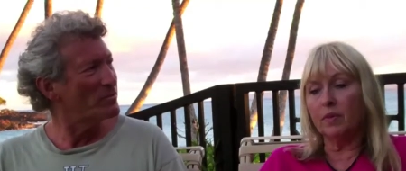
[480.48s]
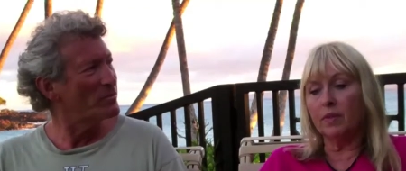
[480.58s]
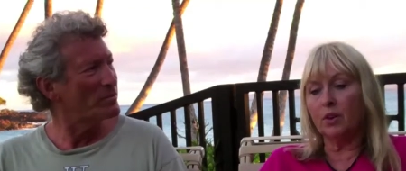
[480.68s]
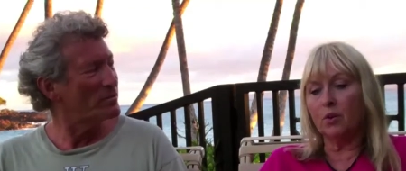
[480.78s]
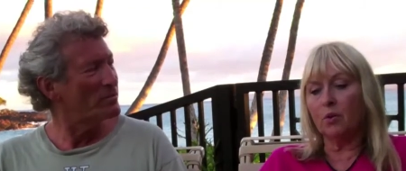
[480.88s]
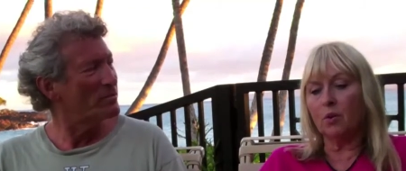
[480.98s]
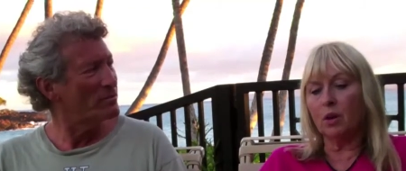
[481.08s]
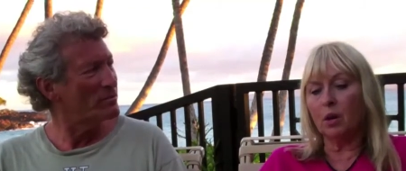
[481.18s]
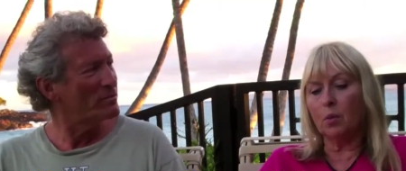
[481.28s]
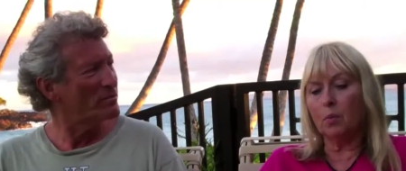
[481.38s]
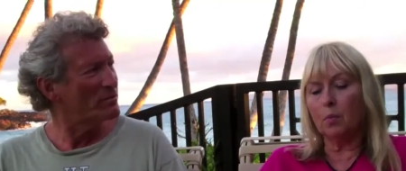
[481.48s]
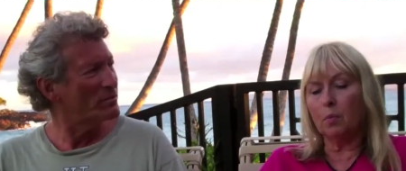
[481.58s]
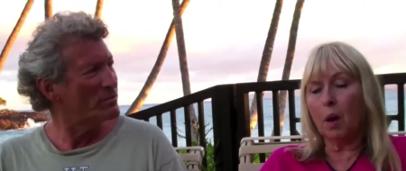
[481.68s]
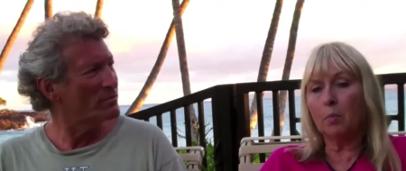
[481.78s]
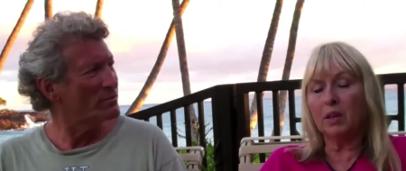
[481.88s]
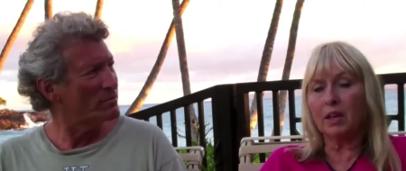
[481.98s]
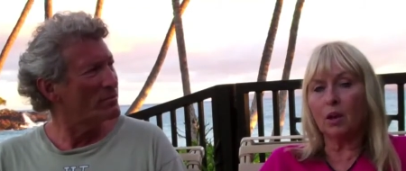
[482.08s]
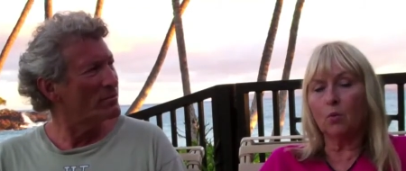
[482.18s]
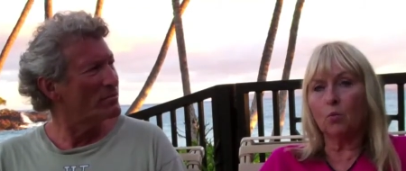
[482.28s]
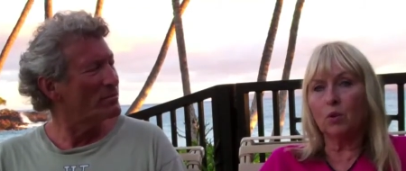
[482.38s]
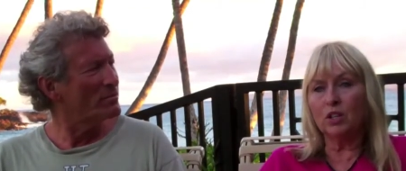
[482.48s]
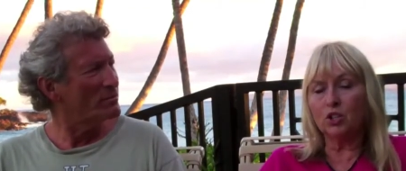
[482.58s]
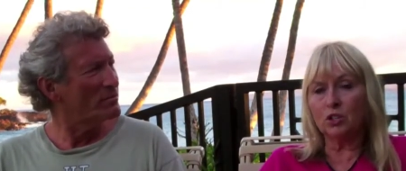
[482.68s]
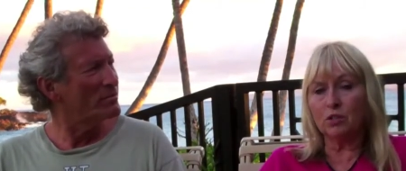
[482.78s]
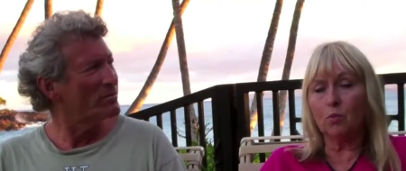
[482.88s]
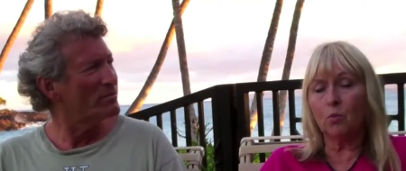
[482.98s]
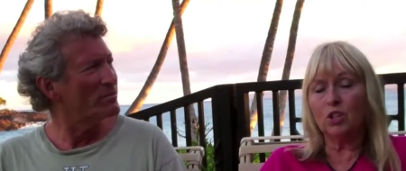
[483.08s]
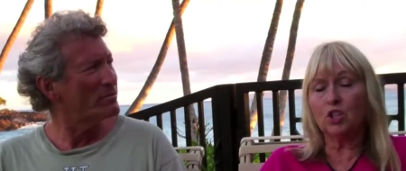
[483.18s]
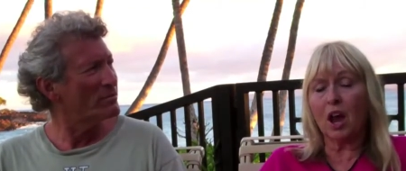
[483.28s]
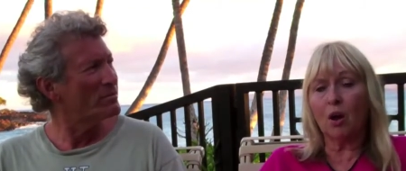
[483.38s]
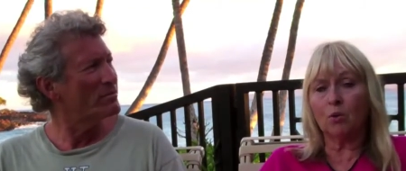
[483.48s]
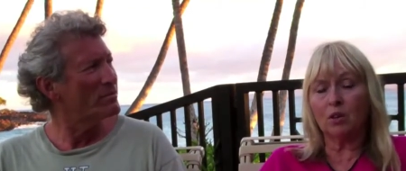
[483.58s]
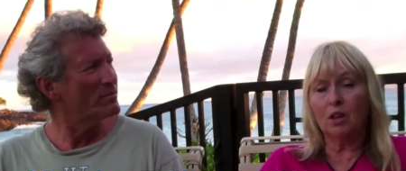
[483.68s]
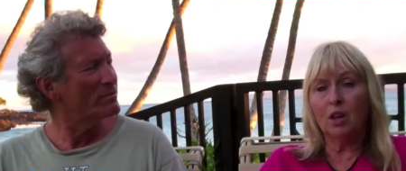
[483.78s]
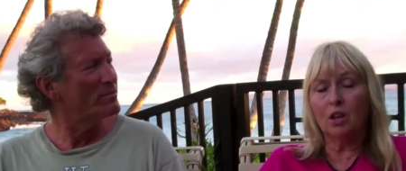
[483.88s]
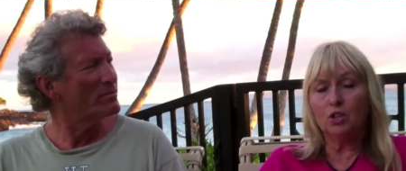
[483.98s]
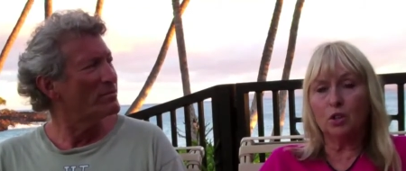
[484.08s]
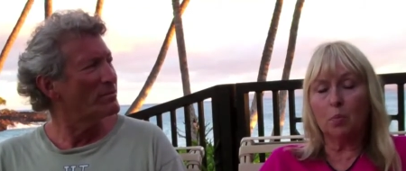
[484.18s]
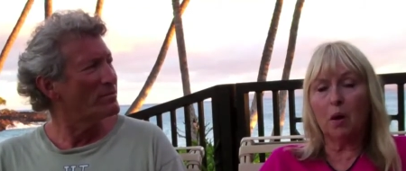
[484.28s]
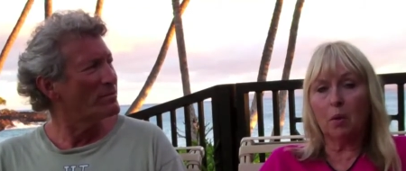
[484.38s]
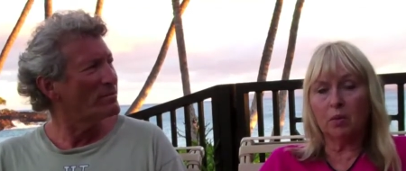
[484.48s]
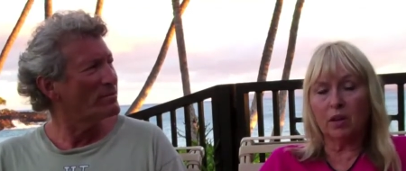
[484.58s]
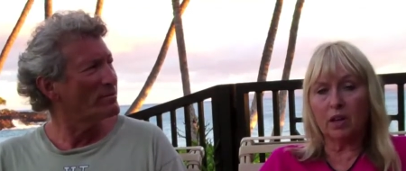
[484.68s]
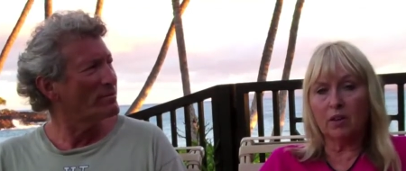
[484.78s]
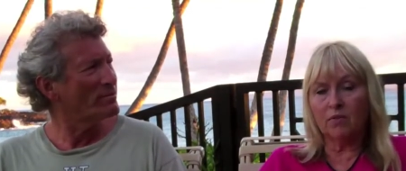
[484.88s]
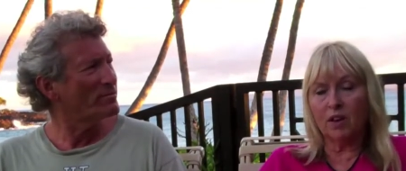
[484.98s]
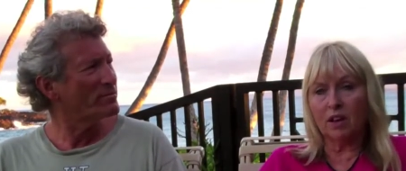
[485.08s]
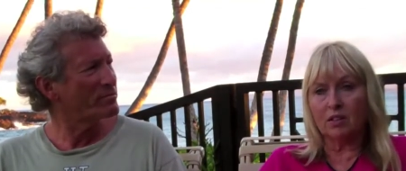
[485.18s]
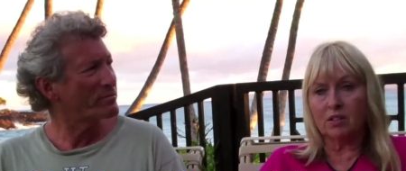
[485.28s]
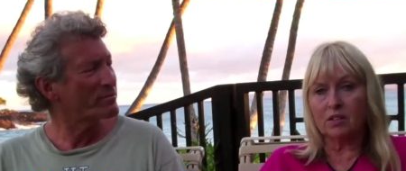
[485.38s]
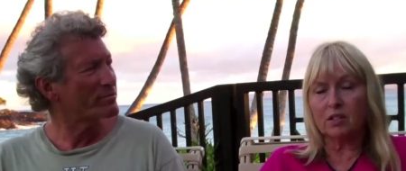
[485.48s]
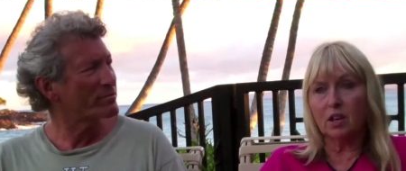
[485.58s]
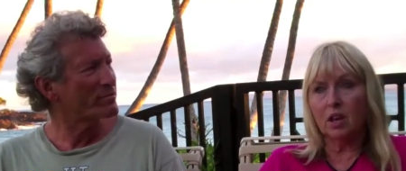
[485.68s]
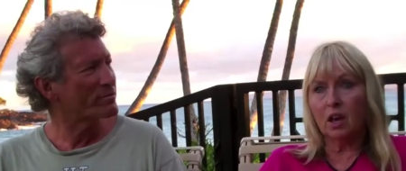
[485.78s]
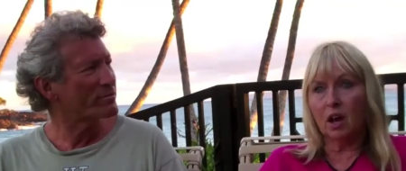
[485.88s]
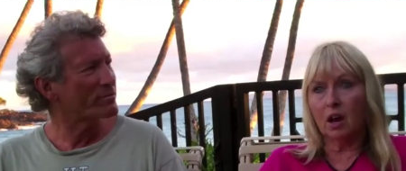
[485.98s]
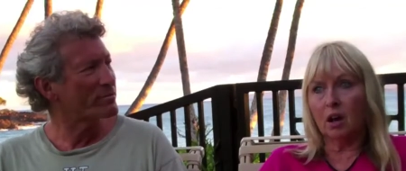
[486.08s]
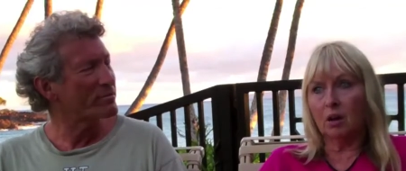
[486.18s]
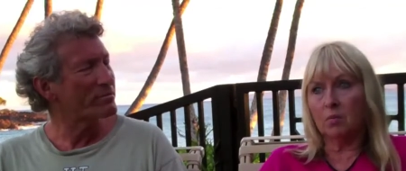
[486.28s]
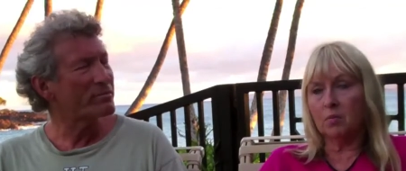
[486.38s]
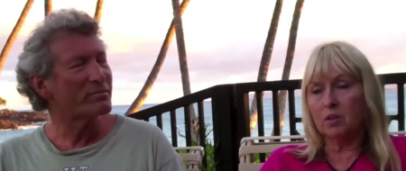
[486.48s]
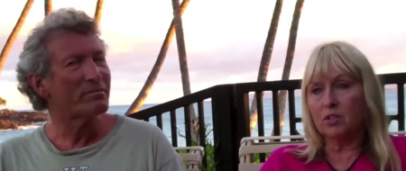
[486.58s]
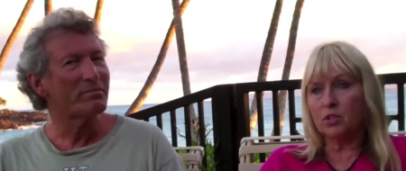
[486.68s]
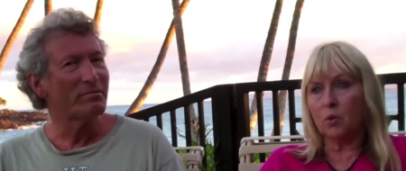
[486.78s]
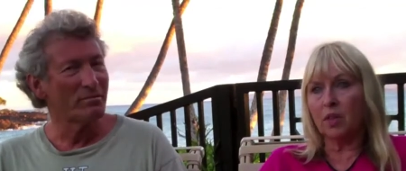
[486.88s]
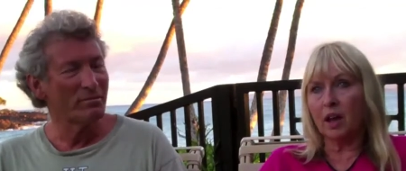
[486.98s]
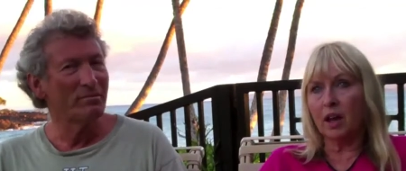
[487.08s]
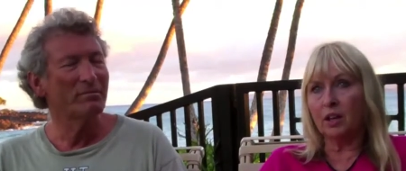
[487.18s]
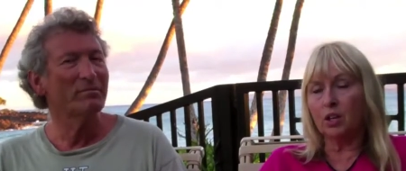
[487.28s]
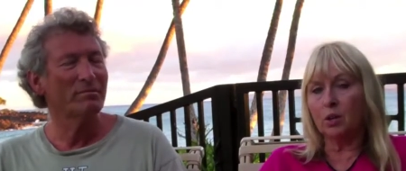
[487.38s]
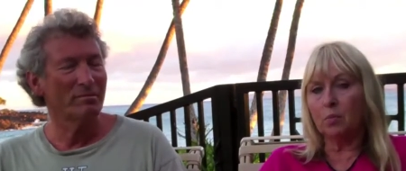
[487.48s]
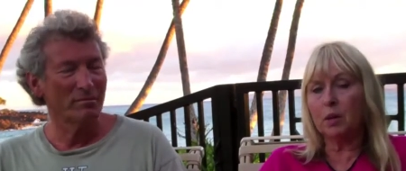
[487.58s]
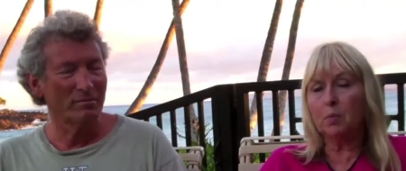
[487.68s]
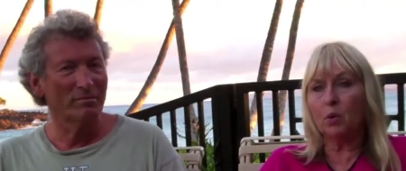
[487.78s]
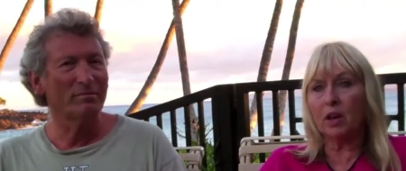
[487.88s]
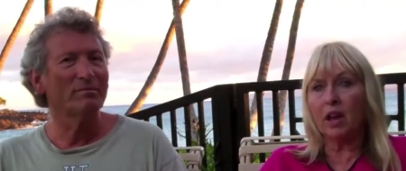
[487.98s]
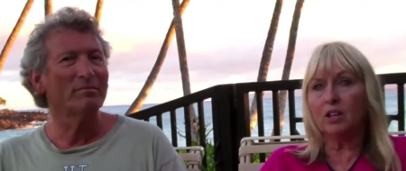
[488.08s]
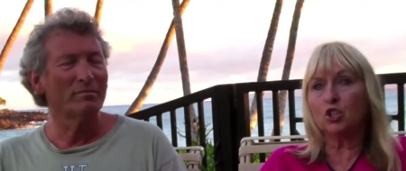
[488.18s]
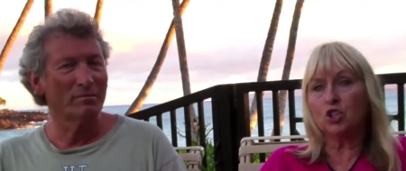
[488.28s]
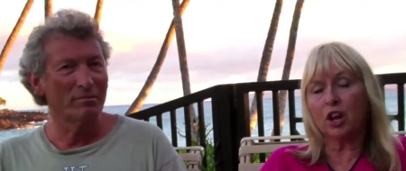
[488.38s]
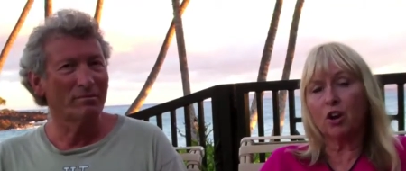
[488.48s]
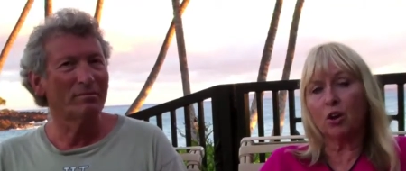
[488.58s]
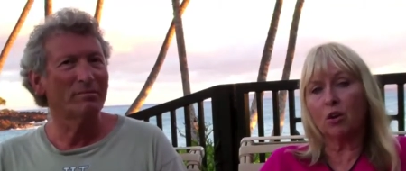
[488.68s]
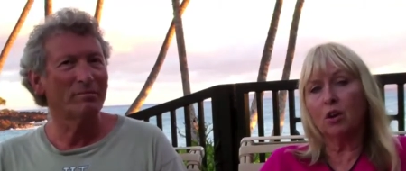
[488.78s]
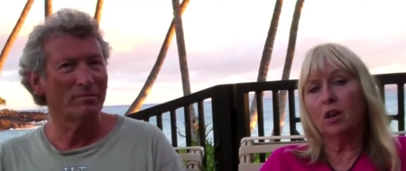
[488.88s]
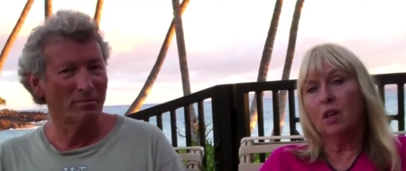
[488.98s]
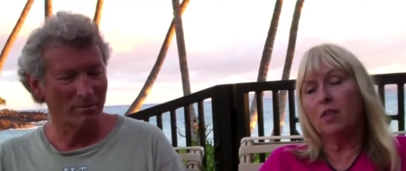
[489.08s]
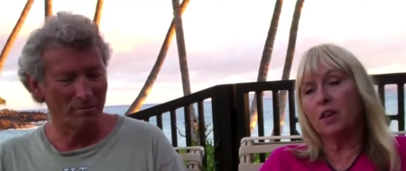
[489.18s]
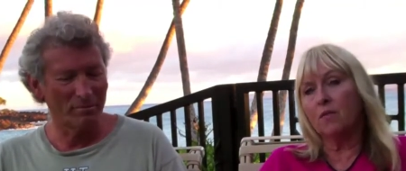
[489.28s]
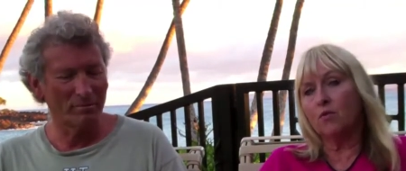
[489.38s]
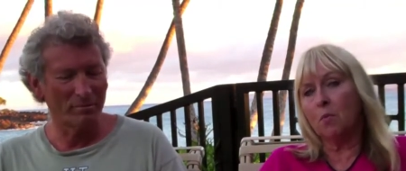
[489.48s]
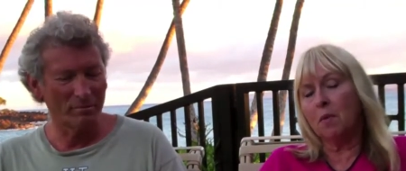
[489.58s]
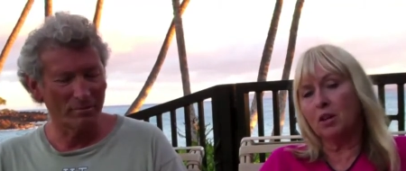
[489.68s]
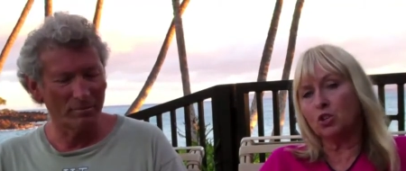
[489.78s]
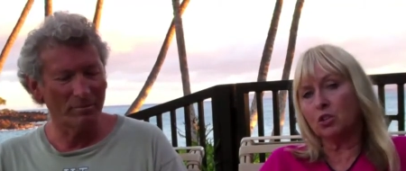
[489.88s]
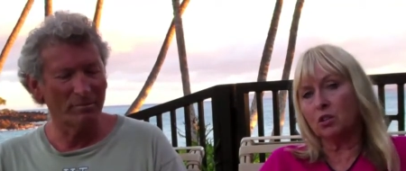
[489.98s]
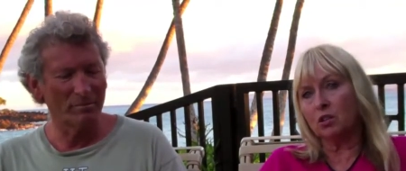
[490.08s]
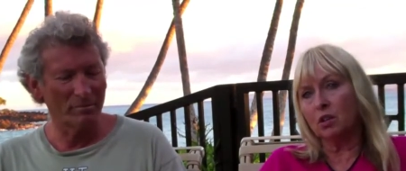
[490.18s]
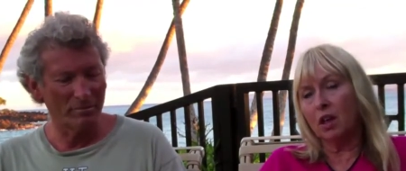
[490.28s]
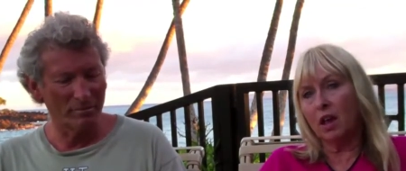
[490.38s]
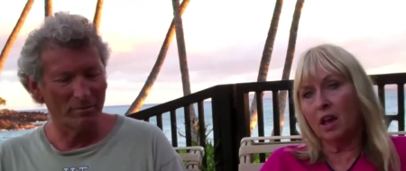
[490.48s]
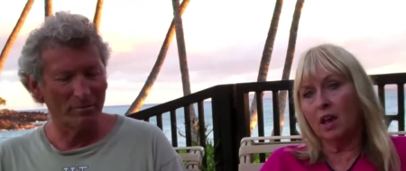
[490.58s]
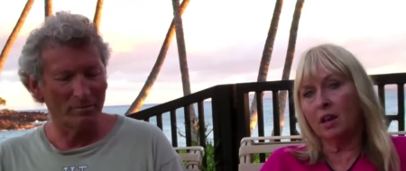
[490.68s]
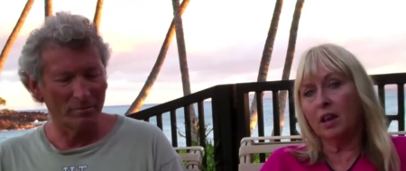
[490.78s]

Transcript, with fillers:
Speaker 1: they're public reach out to the public events, so that people can share the information and